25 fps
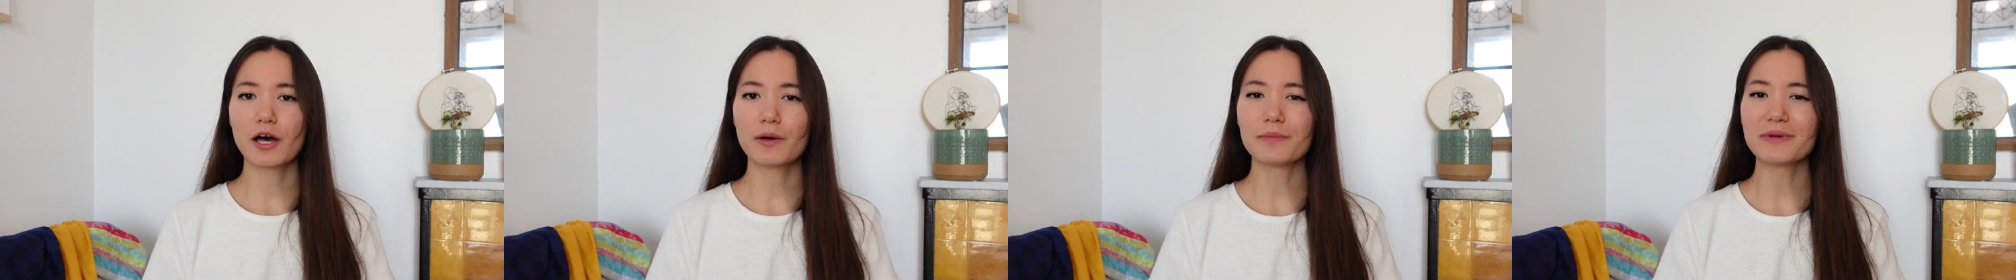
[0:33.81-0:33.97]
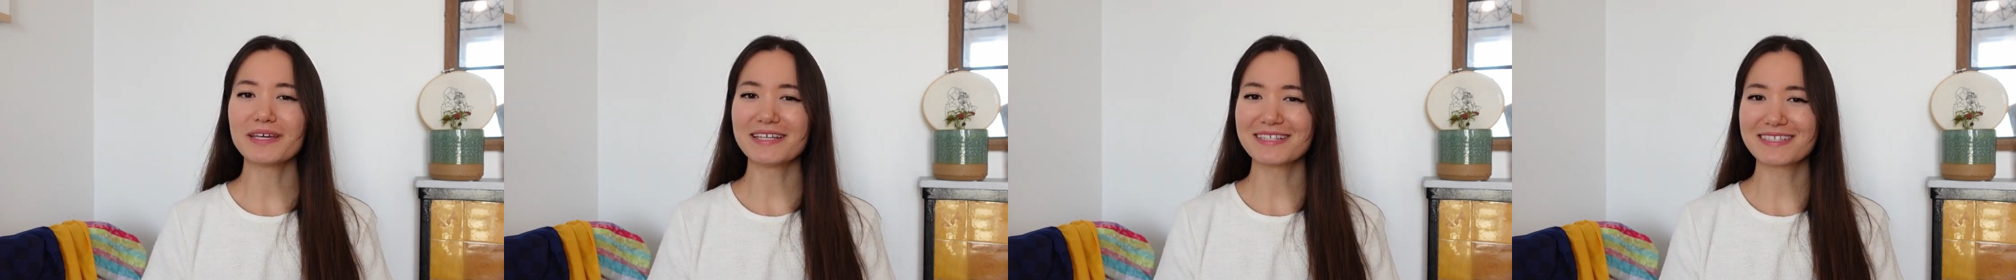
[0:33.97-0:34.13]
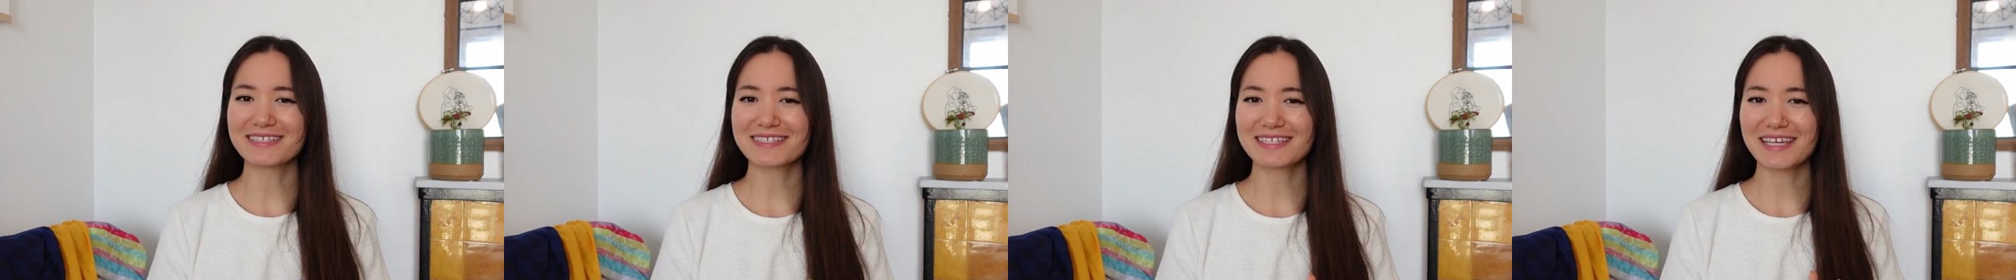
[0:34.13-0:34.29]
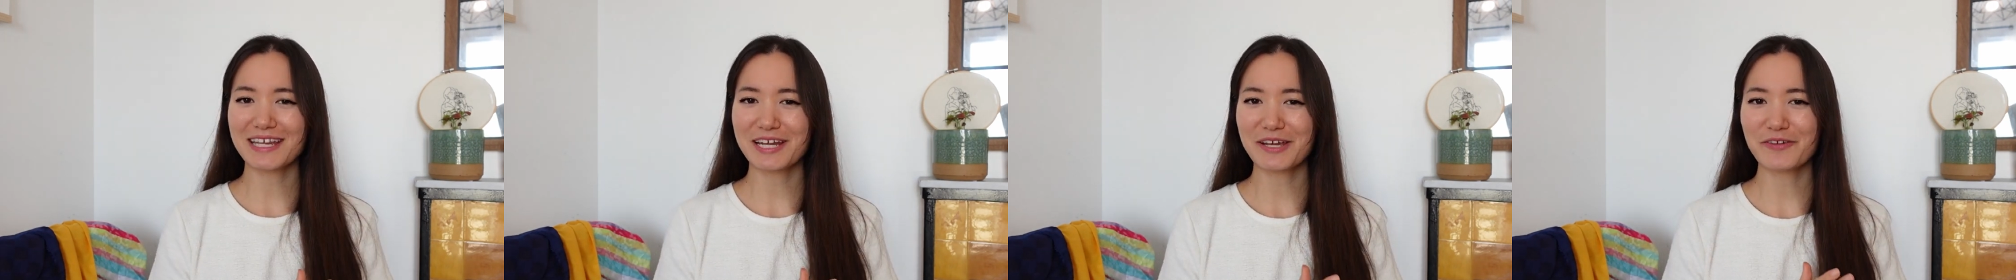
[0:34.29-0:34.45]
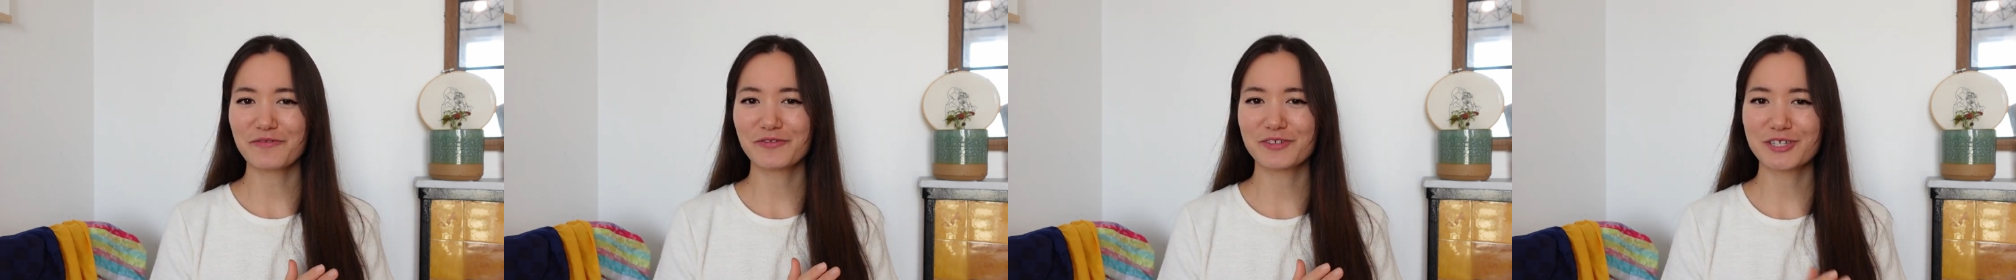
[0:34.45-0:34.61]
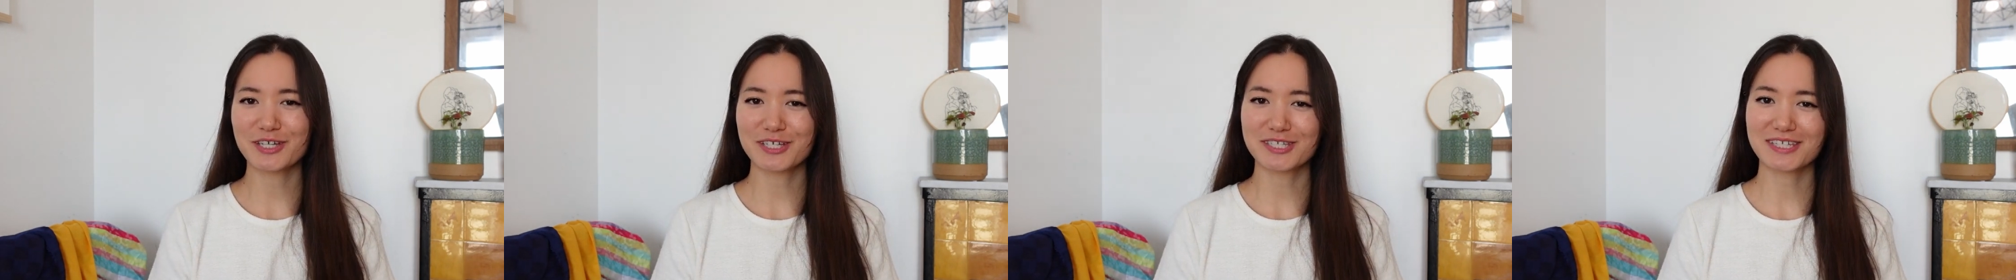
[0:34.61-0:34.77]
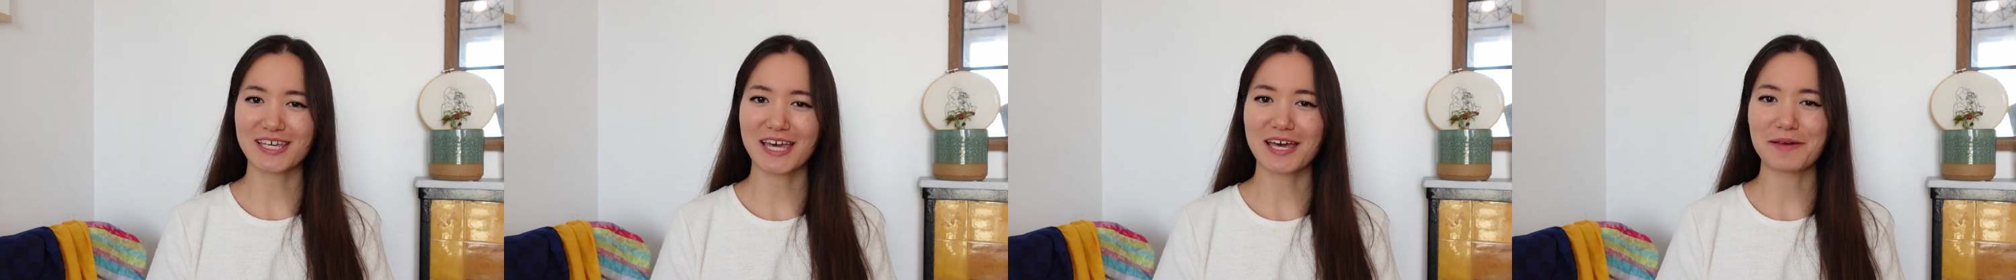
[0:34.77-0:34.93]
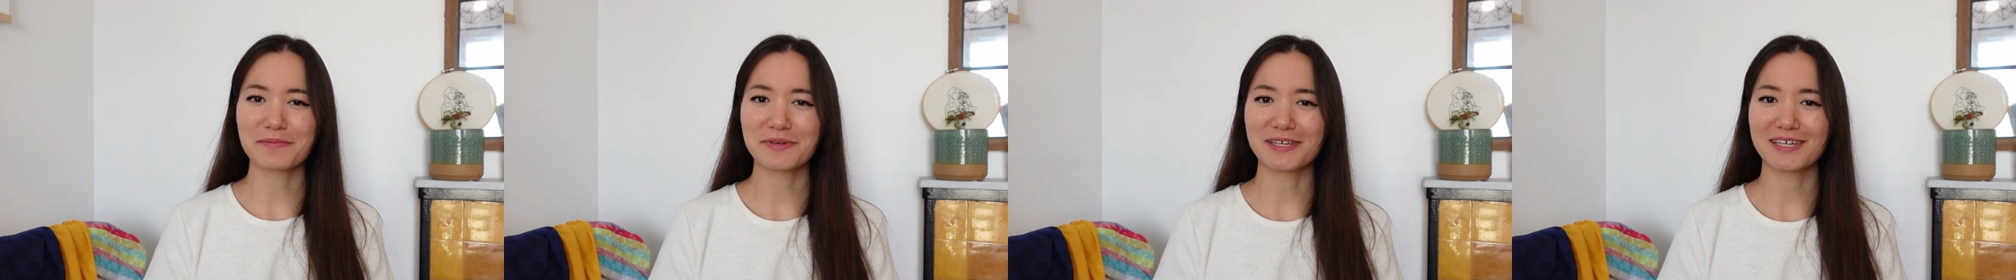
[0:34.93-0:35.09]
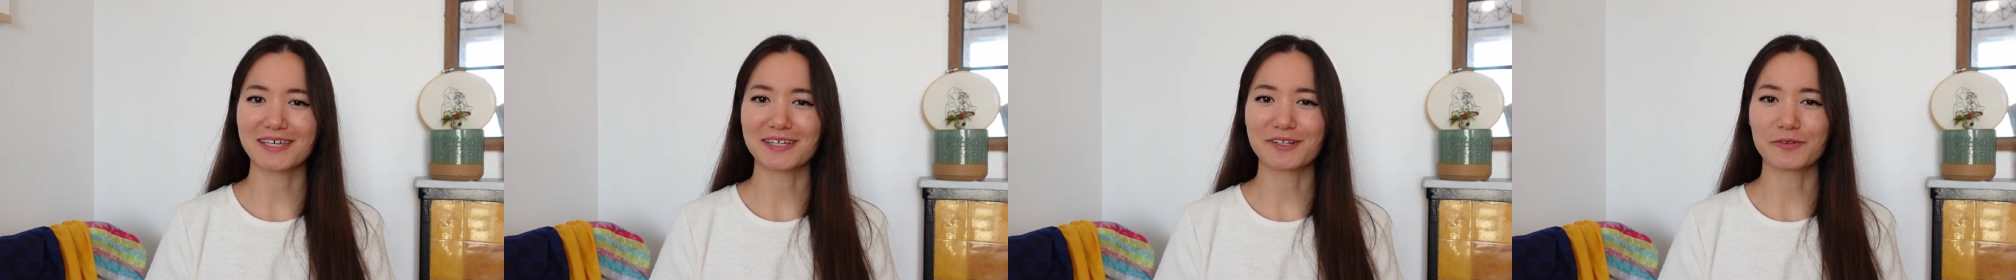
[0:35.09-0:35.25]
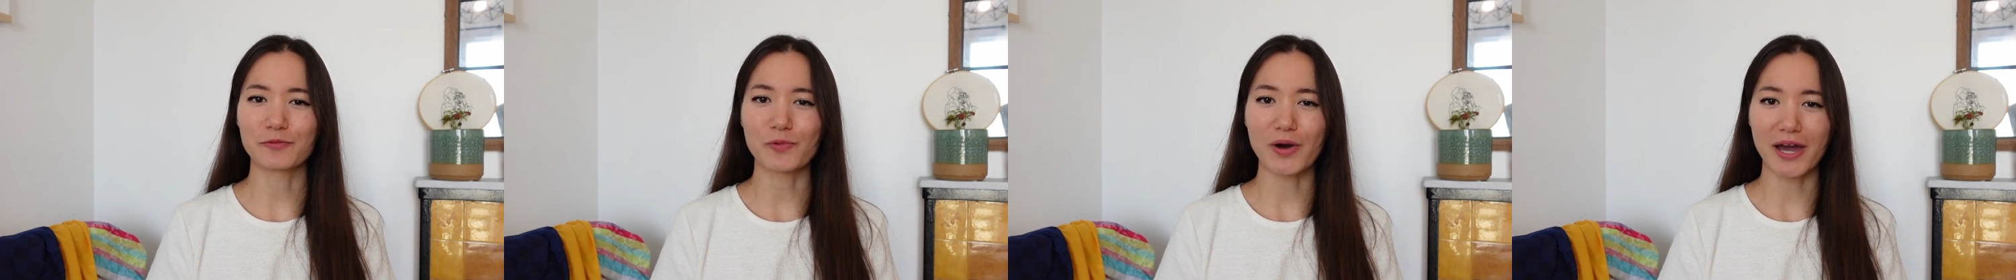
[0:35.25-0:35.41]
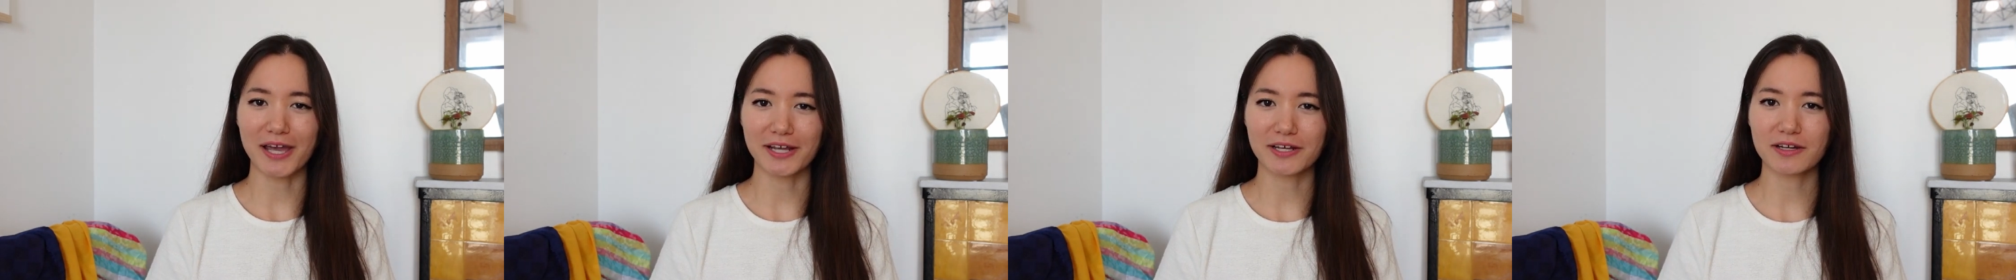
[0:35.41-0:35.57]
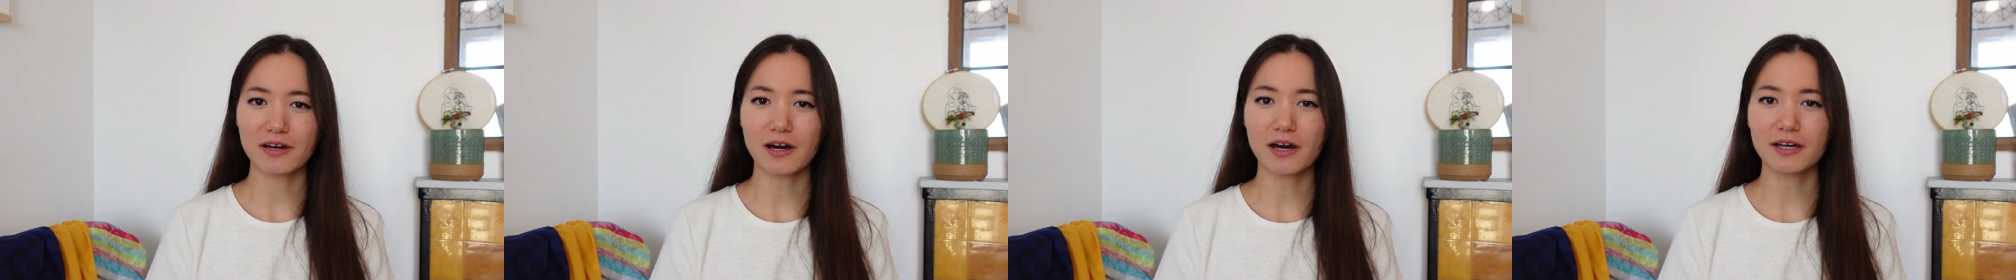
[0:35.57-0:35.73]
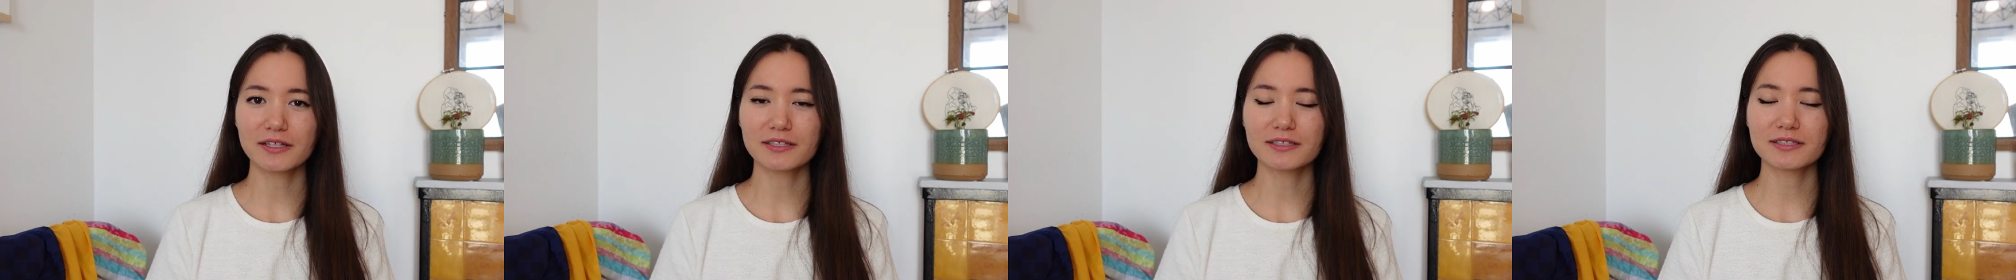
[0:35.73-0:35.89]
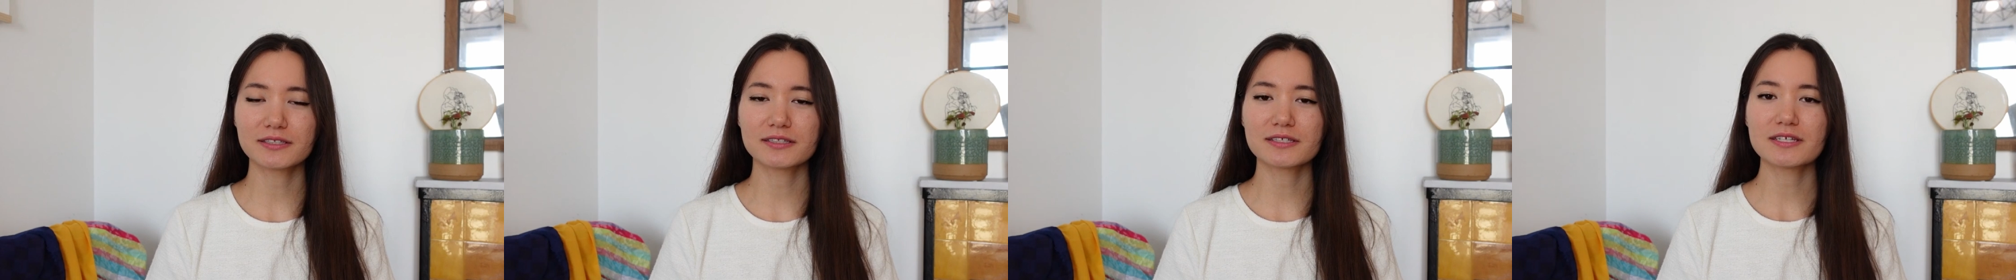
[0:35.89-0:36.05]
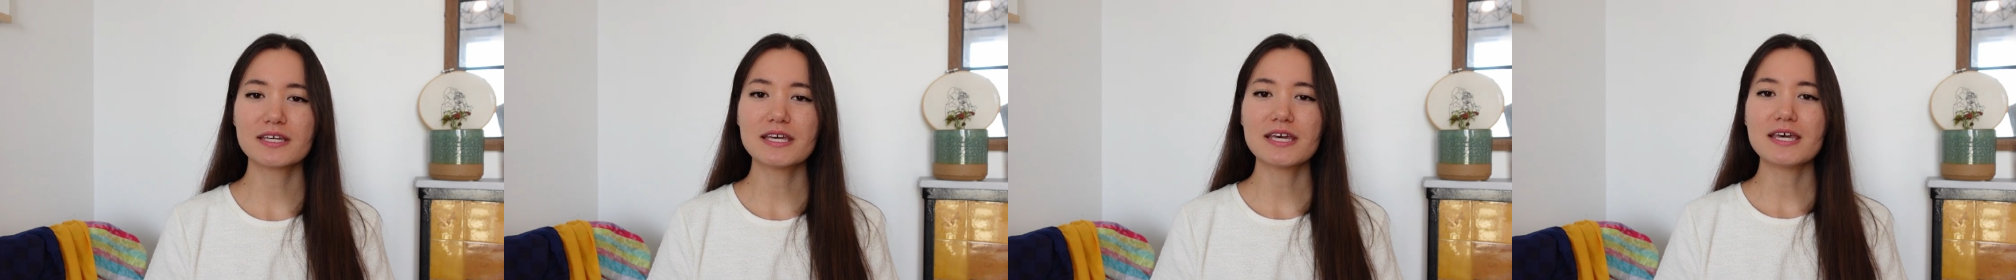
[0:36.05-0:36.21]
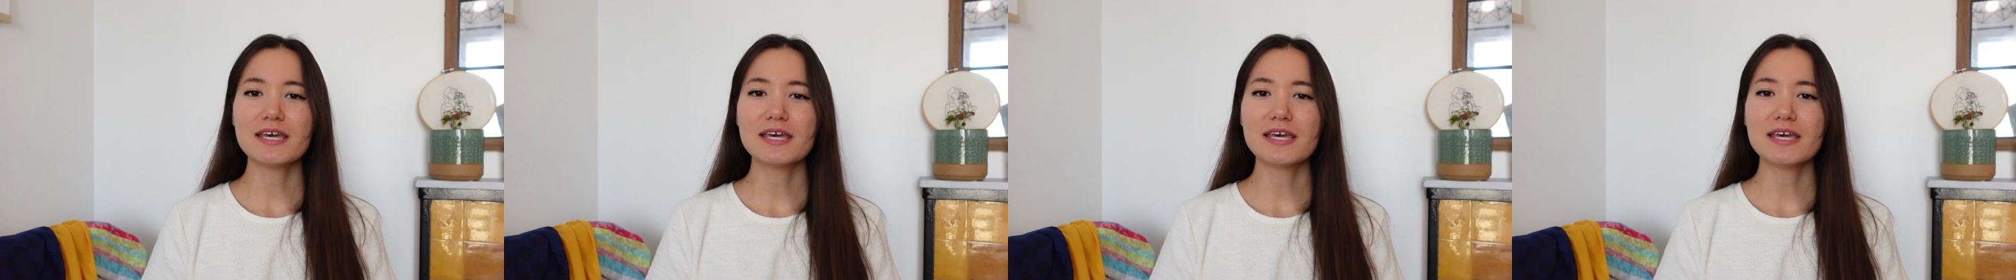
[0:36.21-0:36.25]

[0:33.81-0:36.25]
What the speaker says: Instead of just coming in white cotton,